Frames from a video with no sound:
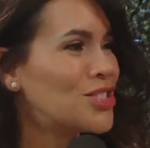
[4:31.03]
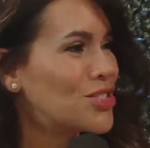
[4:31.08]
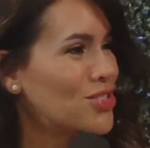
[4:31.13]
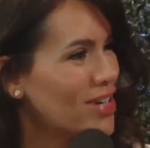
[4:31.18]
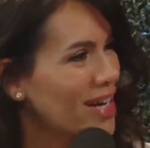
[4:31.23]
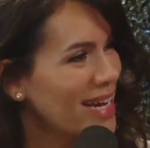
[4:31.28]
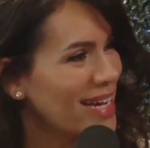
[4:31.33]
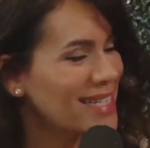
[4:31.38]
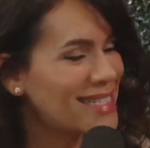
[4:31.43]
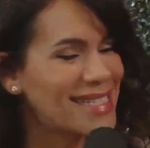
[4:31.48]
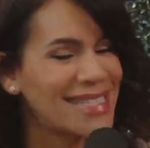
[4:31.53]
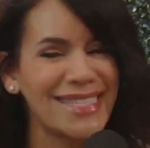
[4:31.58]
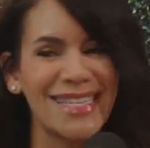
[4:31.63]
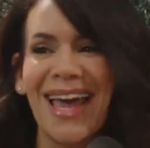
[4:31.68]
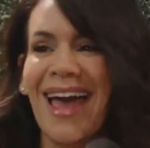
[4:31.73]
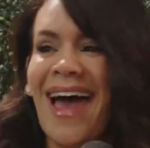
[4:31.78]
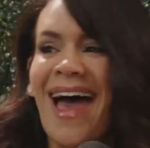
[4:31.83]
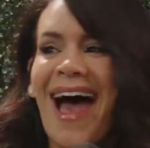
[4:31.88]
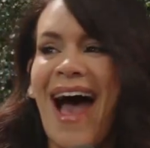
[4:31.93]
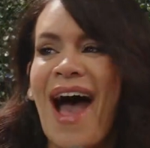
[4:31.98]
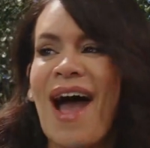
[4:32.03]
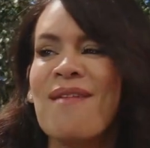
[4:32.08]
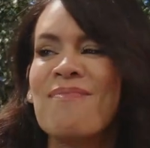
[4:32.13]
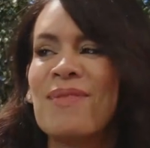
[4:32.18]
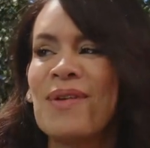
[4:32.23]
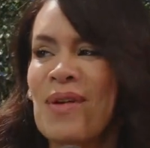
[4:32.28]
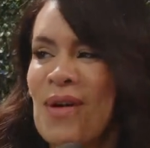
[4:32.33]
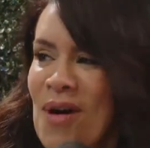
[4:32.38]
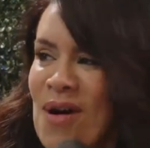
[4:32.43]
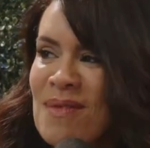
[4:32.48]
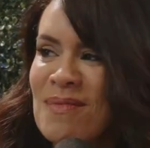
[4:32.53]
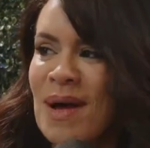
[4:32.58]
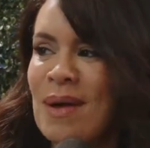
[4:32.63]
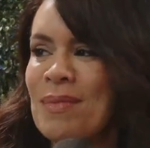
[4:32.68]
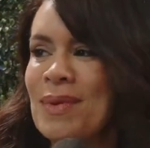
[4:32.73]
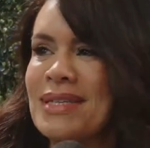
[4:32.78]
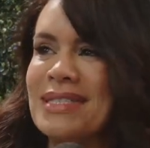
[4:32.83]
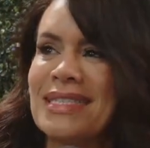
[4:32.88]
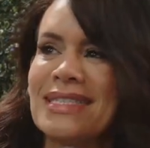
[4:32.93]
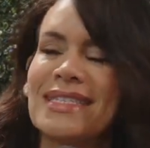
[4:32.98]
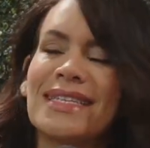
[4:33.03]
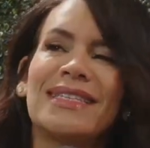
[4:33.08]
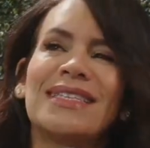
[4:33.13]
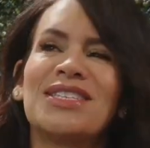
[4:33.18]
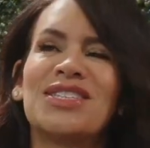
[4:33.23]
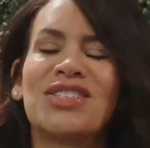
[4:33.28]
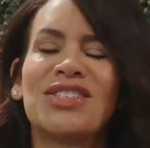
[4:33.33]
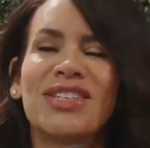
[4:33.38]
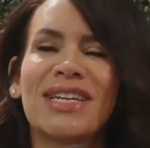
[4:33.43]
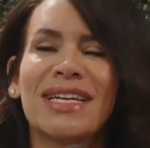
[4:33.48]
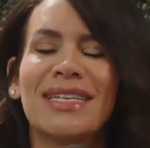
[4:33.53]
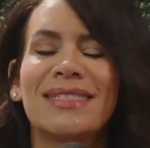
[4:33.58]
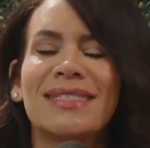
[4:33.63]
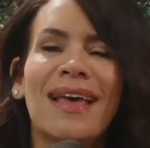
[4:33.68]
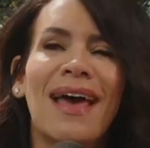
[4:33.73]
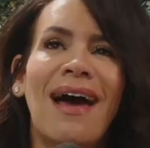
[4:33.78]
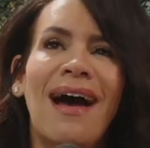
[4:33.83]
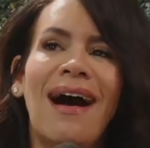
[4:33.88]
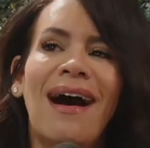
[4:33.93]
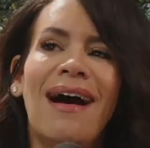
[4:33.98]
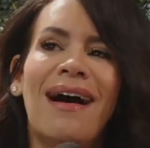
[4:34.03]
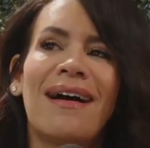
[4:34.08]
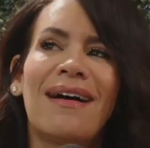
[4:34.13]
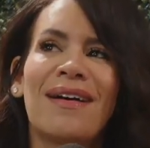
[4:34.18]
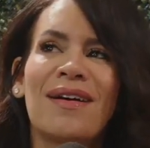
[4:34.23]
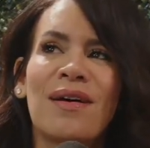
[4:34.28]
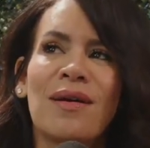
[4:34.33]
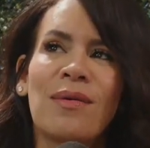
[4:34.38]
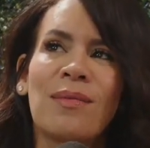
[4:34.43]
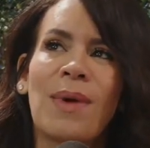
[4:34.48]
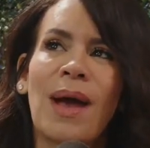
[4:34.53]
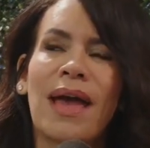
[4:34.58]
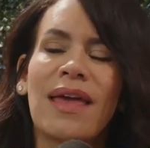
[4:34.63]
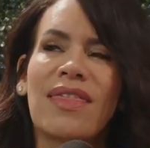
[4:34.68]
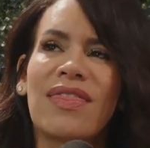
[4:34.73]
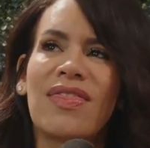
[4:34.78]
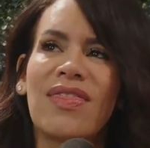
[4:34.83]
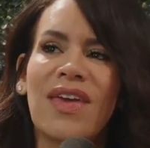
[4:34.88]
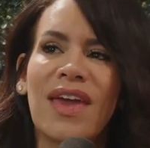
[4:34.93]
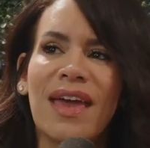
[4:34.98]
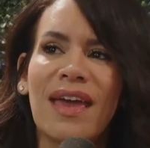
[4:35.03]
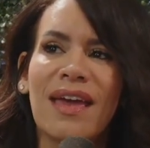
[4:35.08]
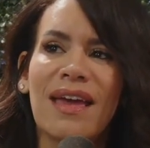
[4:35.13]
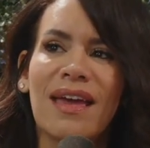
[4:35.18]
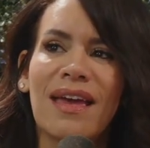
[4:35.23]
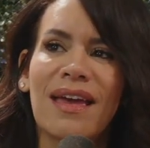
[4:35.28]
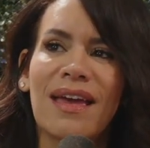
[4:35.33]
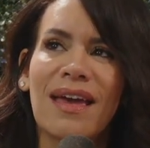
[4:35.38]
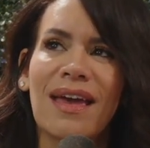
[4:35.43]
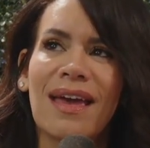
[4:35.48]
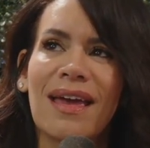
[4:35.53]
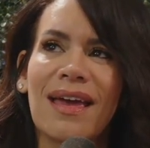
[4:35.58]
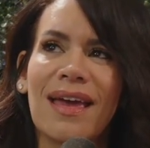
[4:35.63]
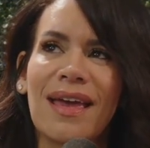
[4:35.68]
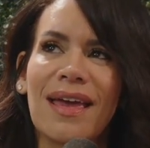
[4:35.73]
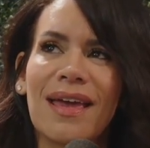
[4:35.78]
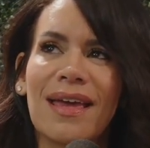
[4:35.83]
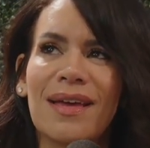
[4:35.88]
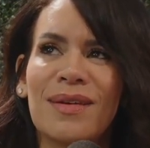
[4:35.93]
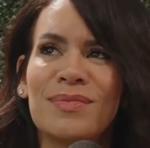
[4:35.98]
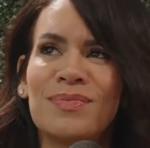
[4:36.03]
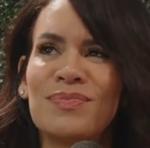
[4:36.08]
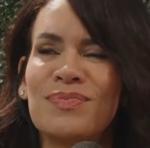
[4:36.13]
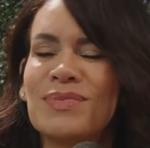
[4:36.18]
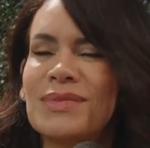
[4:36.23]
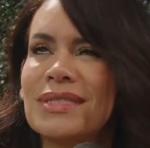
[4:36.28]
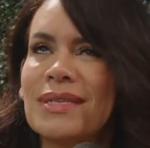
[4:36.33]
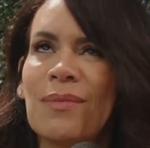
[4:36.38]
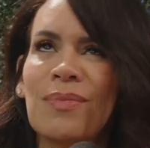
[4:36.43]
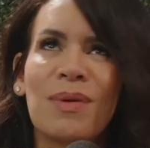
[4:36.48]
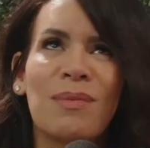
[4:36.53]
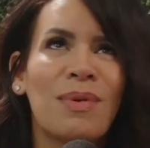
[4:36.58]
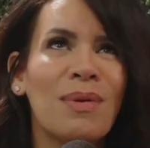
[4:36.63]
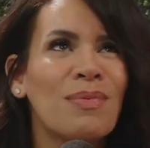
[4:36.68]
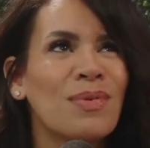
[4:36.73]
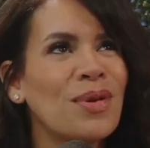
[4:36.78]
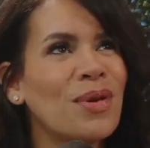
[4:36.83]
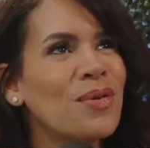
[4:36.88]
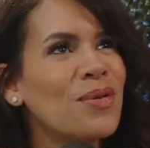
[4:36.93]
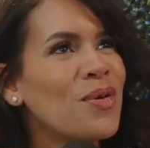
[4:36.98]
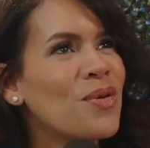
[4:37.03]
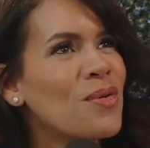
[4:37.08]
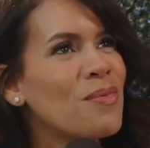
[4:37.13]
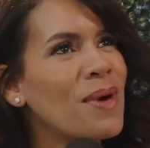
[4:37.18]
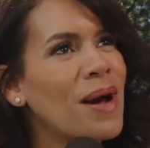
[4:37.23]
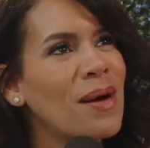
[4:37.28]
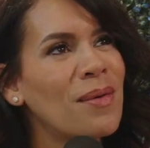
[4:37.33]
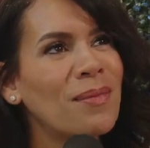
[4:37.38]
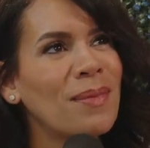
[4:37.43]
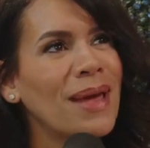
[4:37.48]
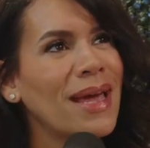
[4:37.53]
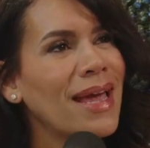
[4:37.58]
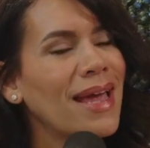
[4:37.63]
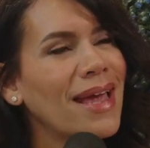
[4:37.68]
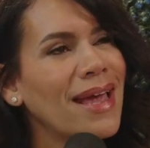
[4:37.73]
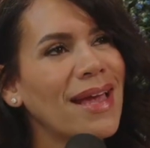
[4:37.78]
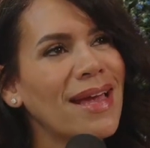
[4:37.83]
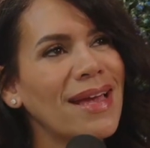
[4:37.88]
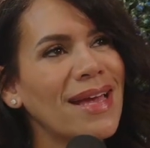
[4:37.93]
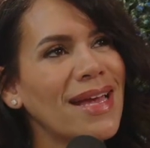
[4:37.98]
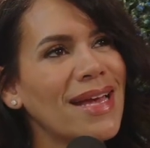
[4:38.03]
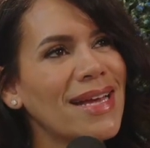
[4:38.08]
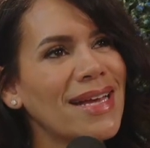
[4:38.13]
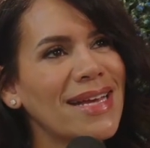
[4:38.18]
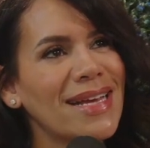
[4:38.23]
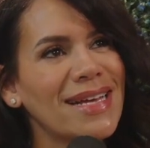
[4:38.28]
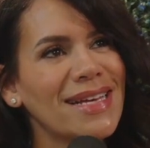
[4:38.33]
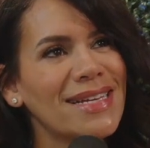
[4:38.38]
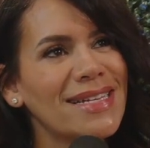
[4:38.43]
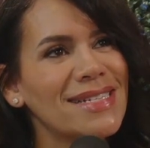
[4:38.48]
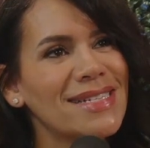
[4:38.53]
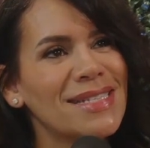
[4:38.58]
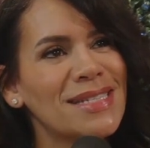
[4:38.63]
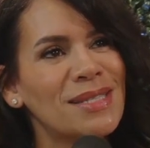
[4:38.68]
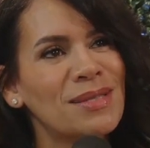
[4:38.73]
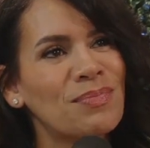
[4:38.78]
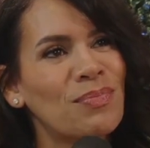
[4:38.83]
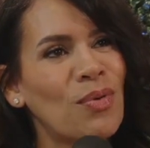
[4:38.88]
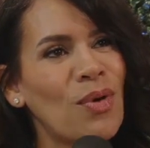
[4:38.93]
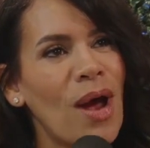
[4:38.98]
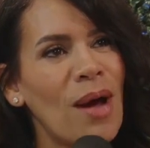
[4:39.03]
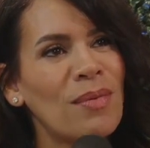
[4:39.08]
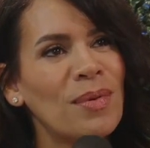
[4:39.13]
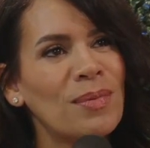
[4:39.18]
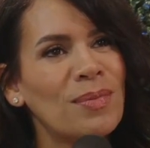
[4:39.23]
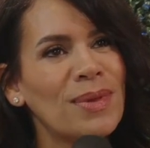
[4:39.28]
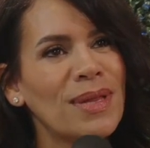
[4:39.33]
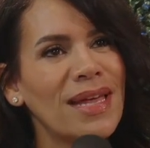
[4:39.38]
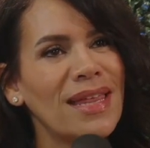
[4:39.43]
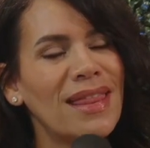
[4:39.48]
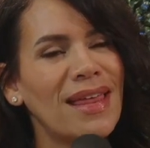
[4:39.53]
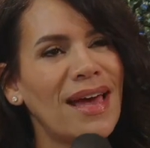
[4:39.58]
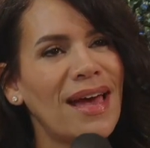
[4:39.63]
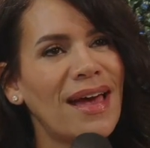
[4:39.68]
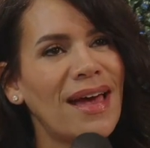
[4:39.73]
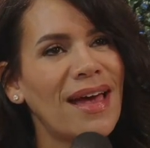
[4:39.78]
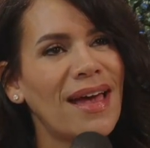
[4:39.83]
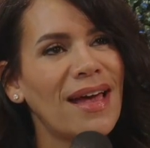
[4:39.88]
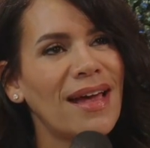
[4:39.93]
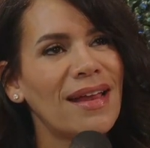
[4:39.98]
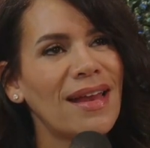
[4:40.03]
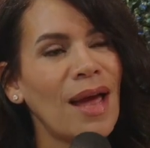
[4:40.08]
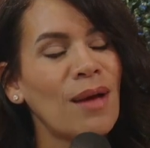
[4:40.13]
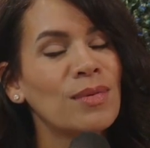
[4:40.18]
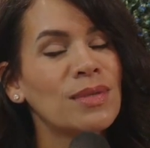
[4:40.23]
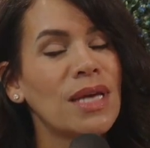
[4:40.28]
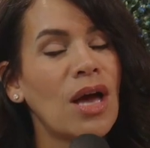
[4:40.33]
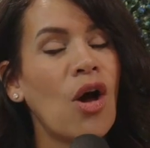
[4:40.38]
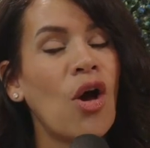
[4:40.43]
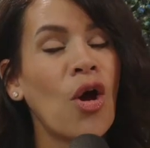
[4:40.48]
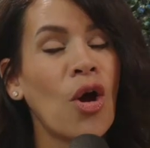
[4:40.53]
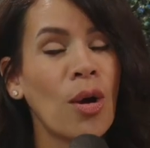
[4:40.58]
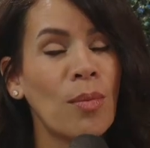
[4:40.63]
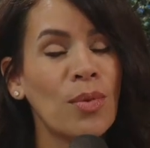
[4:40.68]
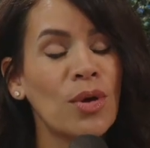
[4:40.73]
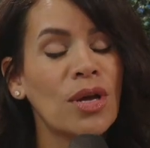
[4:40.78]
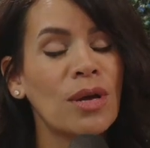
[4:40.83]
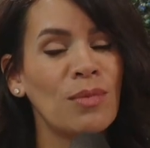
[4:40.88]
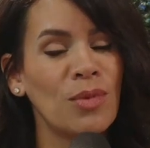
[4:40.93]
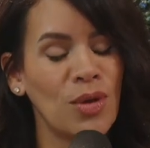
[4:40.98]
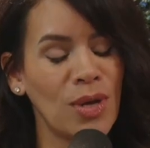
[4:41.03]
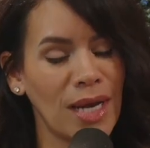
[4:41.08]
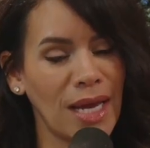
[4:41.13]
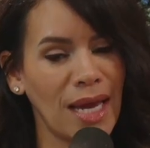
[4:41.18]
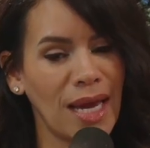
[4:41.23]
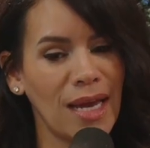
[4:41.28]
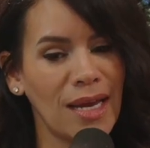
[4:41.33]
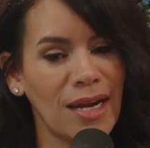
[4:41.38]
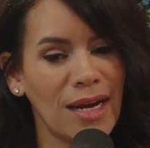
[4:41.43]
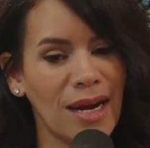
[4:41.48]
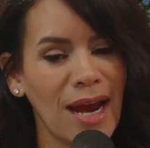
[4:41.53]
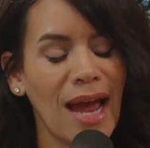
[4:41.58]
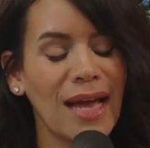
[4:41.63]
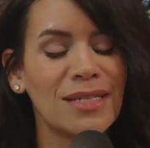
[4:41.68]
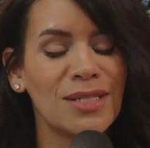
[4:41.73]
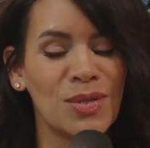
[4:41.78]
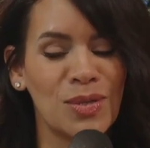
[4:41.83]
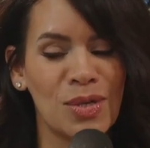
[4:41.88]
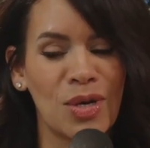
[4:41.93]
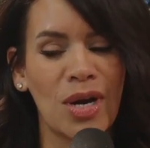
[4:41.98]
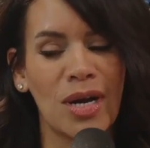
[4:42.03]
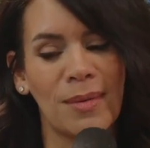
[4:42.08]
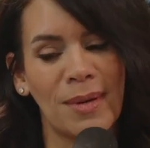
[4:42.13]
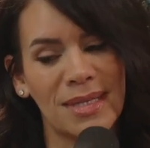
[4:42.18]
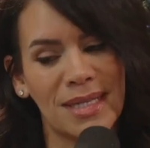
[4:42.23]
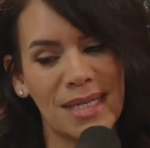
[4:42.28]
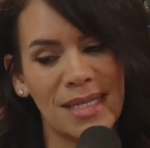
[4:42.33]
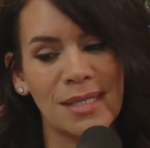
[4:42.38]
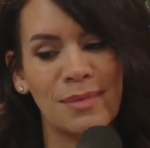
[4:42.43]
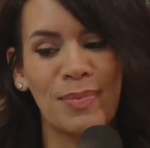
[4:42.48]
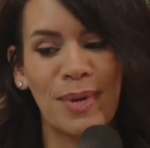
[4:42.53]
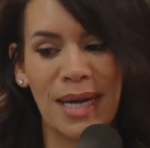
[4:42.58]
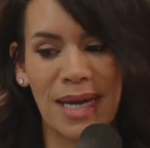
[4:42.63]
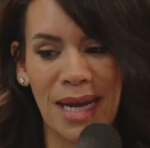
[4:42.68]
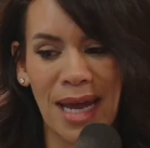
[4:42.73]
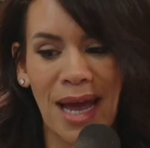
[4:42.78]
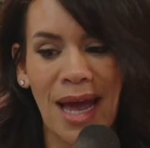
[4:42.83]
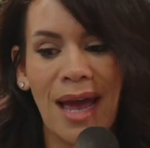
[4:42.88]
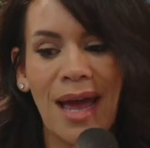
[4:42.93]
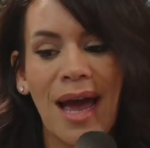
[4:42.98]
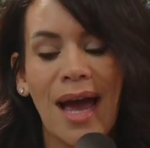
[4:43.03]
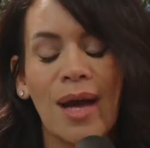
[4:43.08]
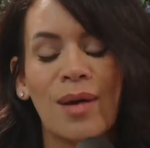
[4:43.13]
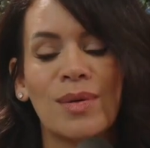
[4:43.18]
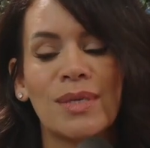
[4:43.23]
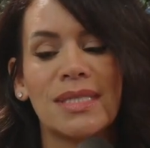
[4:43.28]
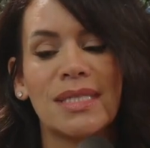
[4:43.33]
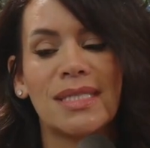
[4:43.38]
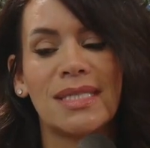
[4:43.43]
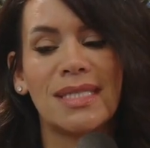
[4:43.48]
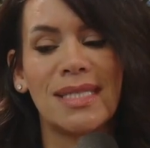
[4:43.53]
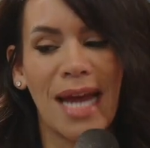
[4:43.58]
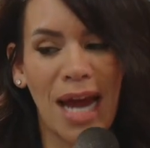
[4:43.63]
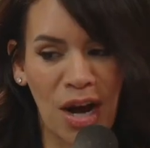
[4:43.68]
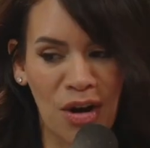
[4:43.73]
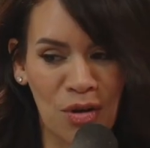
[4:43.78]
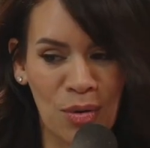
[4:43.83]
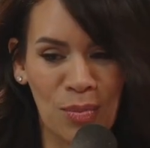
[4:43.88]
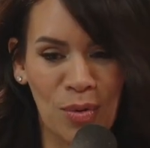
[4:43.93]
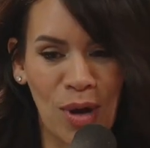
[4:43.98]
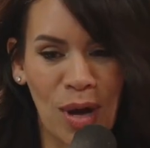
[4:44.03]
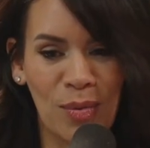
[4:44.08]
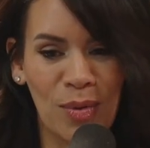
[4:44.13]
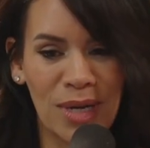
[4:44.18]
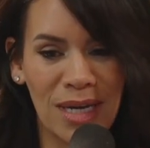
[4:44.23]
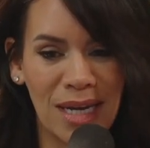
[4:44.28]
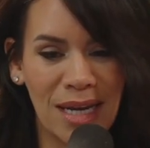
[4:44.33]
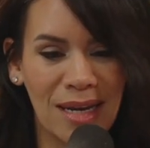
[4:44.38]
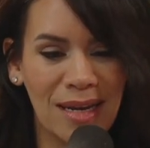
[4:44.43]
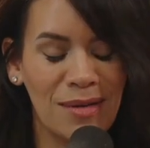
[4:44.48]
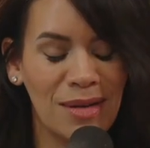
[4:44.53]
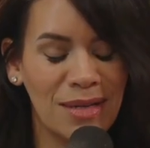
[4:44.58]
streets. I put all my business in the streets. Um, I think if something people don't know about me is probably that I was a horrible communicator. I do talk about this, but I was terrible. I wouldn't